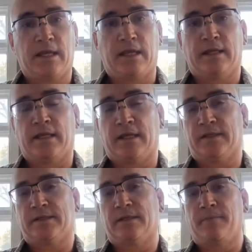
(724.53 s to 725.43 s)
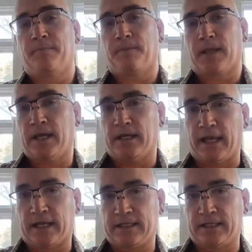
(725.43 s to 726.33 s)
It is
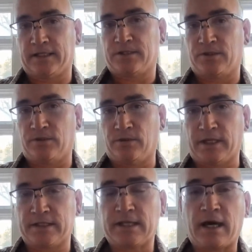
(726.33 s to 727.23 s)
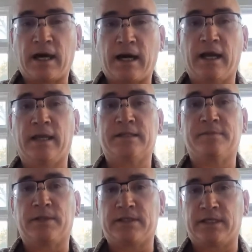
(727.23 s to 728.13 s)
connecting it to its
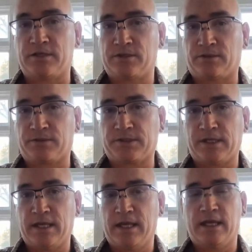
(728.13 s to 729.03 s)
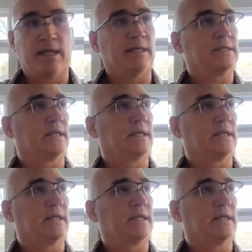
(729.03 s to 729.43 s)
highest potentials. It is